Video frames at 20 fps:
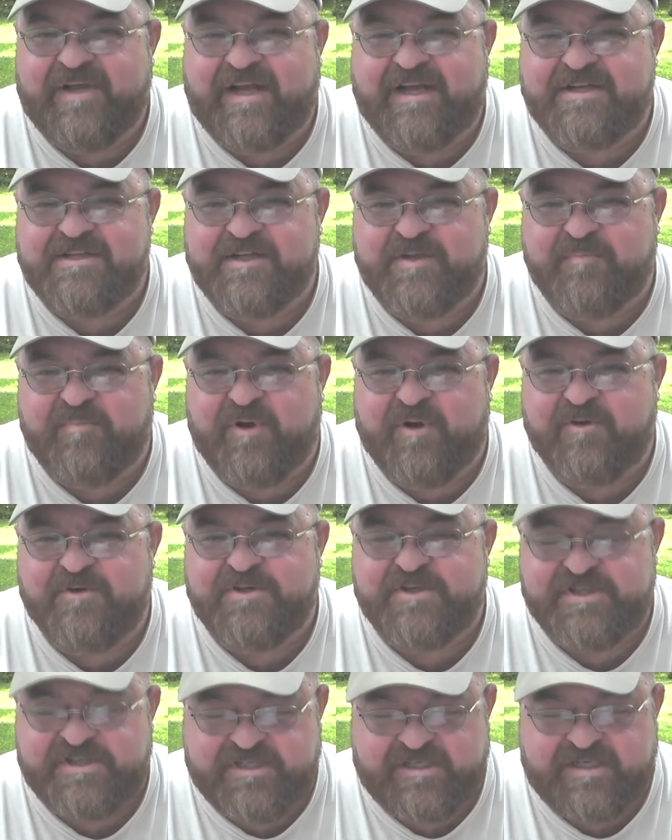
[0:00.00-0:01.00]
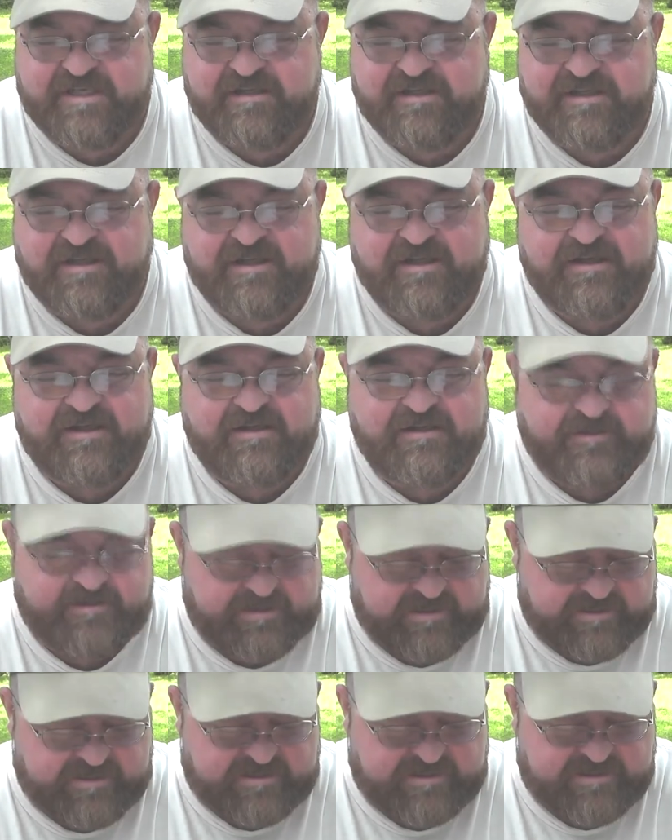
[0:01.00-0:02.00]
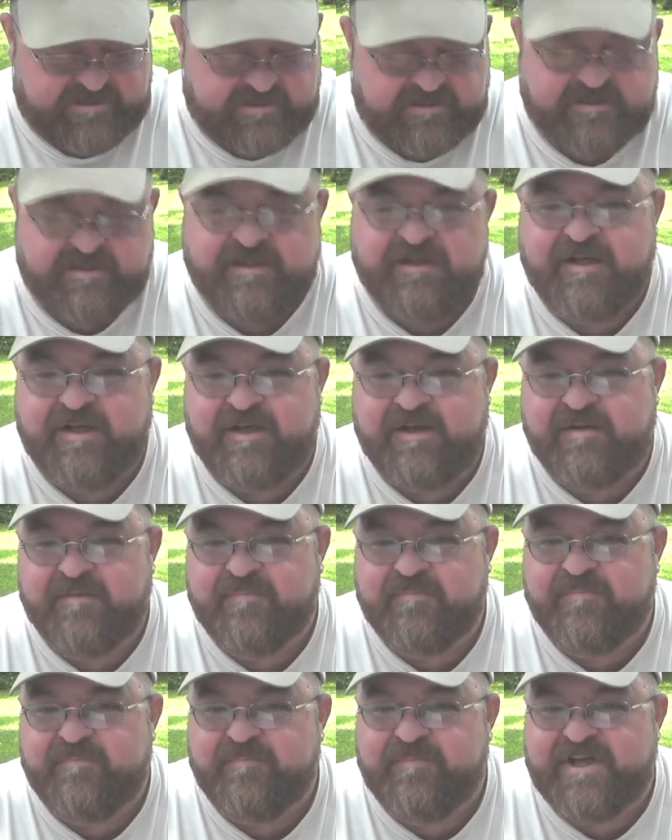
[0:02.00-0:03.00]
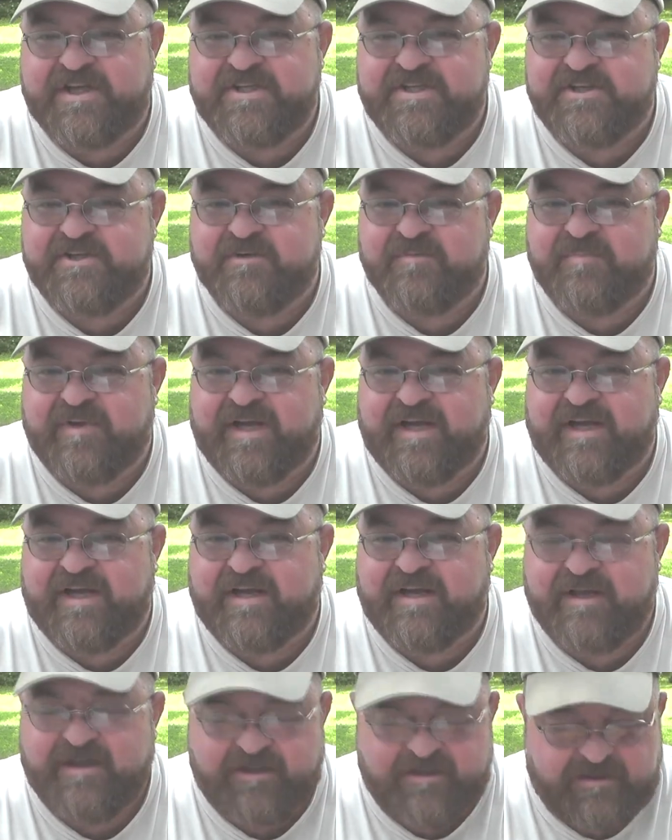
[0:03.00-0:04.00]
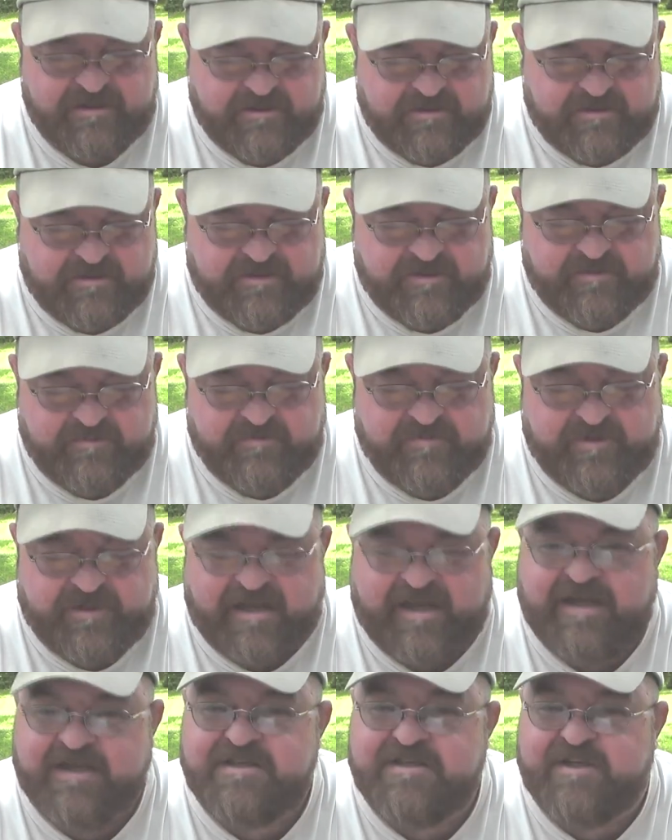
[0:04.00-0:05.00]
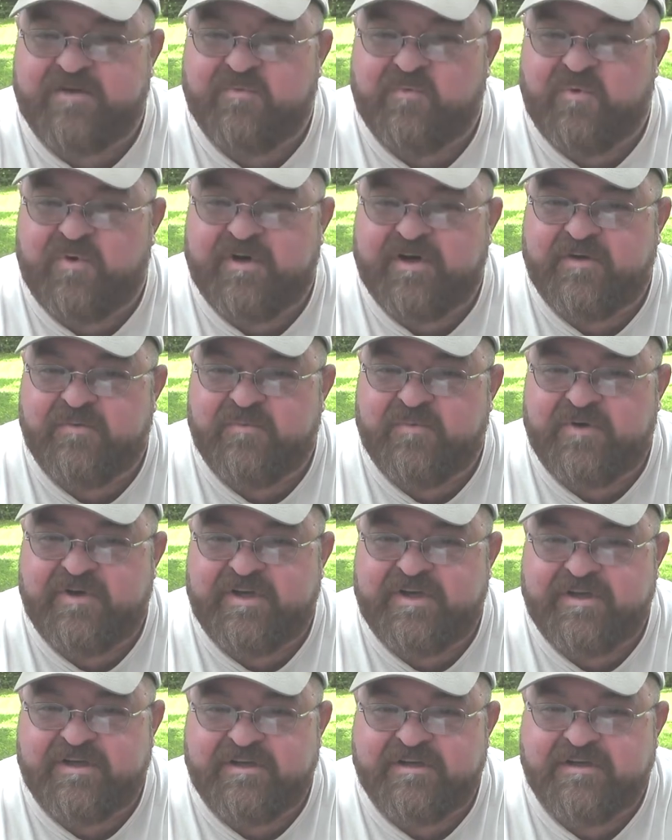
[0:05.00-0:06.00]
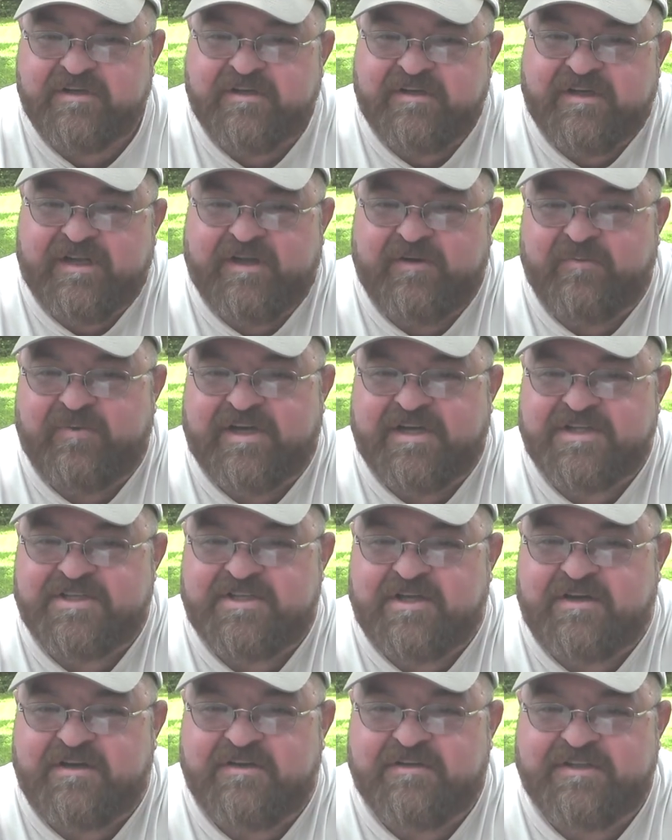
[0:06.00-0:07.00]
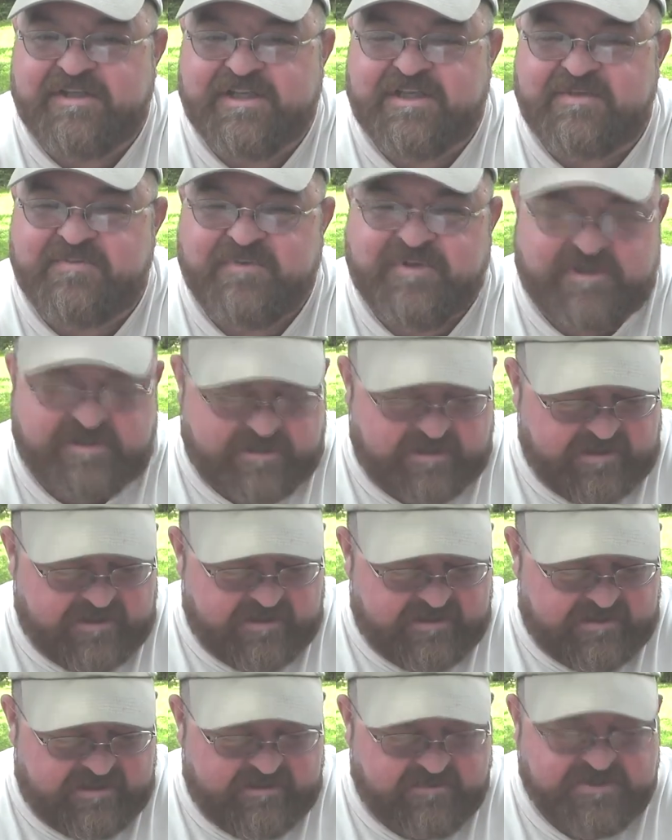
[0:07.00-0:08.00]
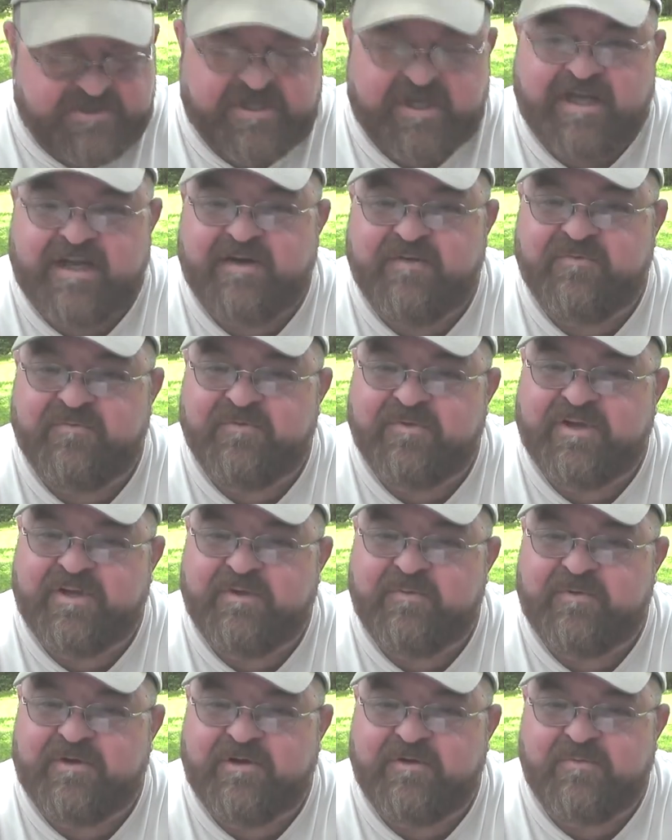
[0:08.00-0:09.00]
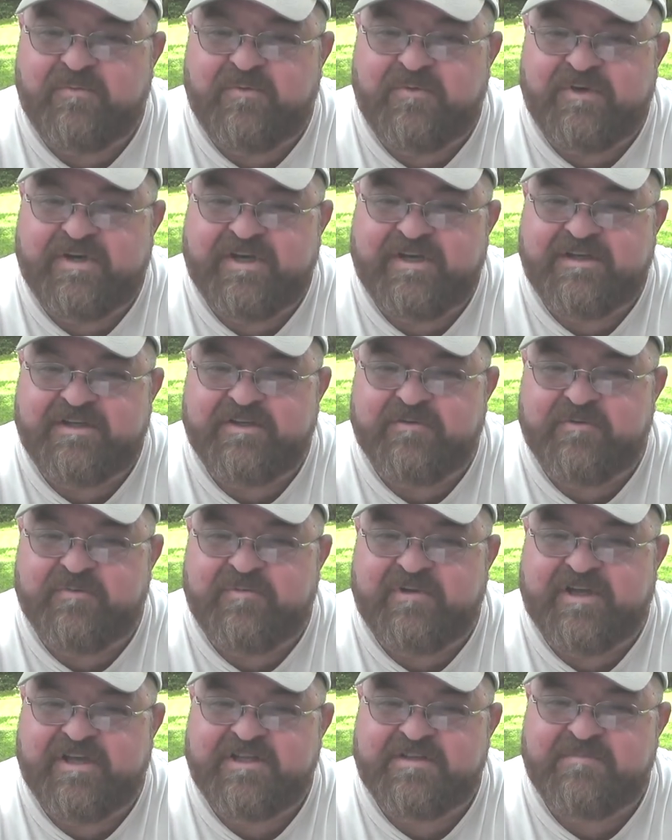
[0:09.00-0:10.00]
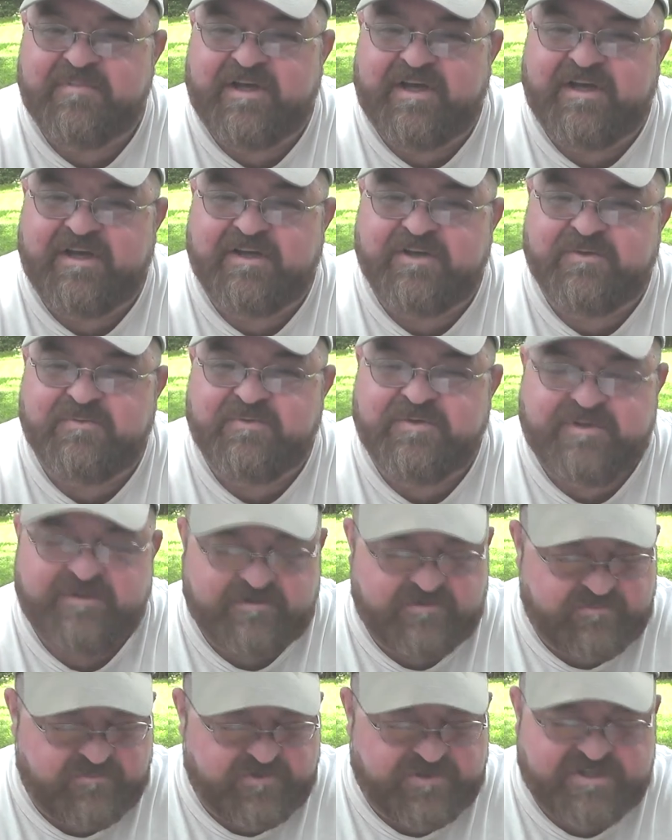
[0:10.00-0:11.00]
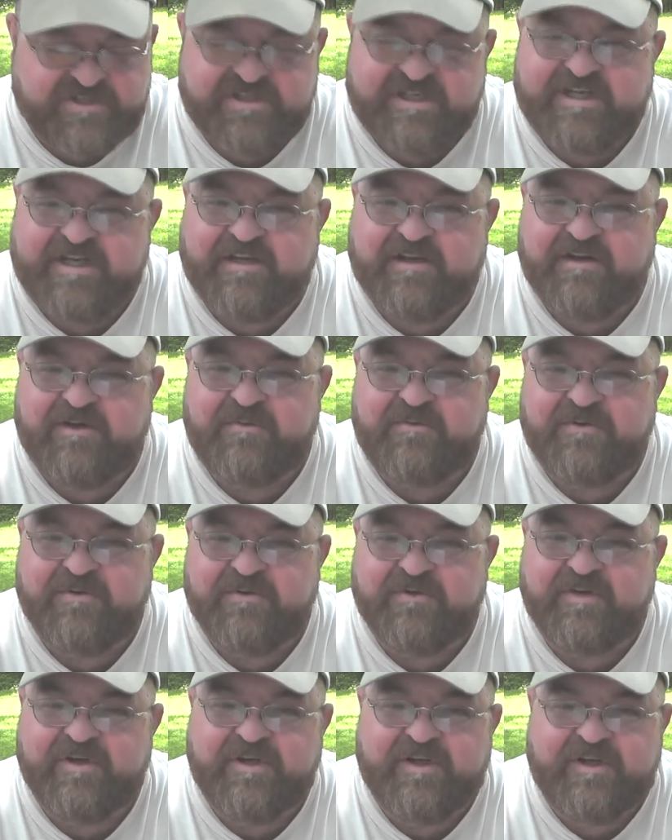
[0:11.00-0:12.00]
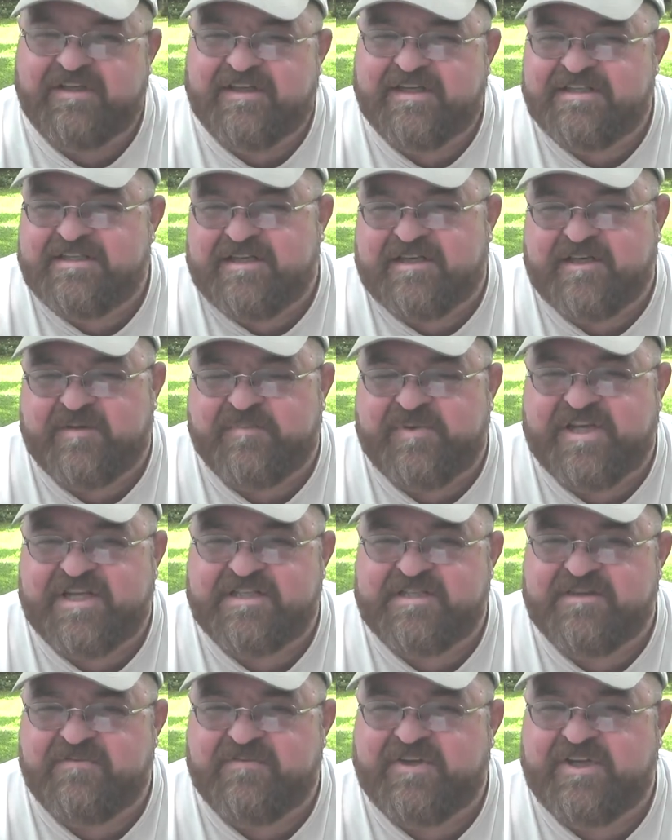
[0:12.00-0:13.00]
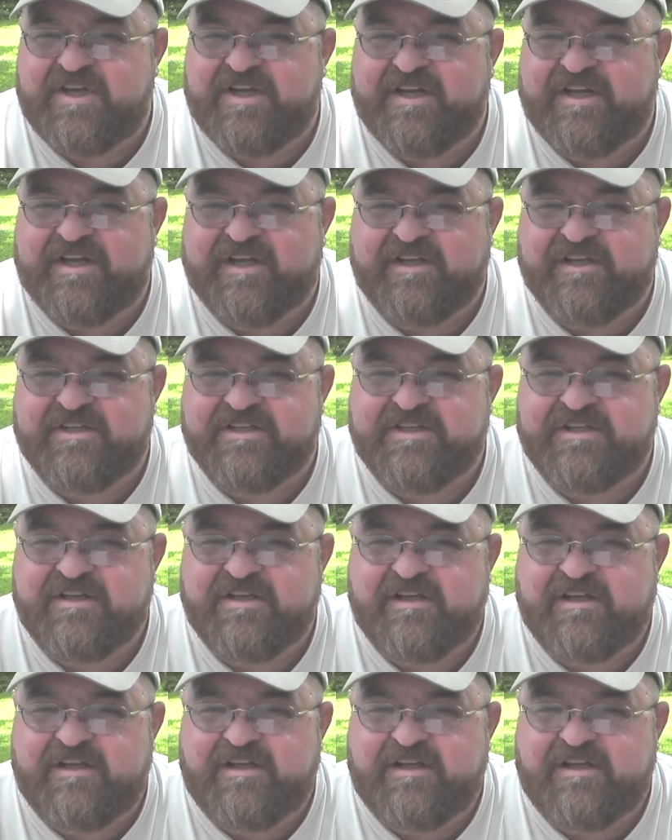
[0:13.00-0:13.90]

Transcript: actually purchasing this messenger bag. I actually wanted one, and when I saw this one, it was kind of really what I wanted to replace my other one, which is getting older. It's like a piece of luggage